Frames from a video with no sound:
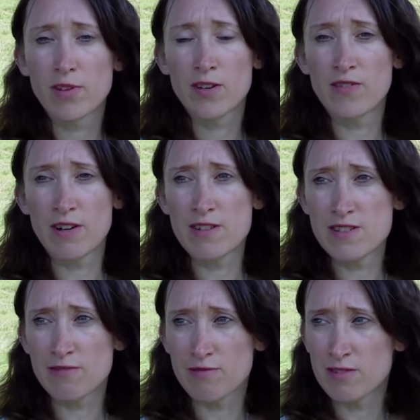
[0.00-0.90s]
are very
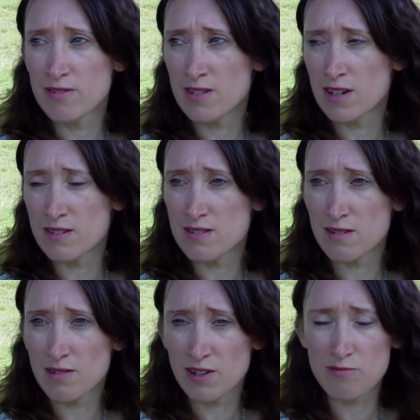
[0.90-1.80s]
different and
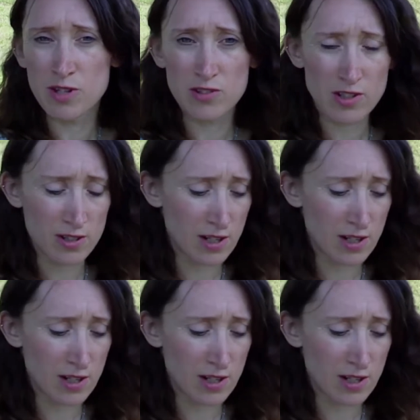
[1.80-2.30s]
don't have much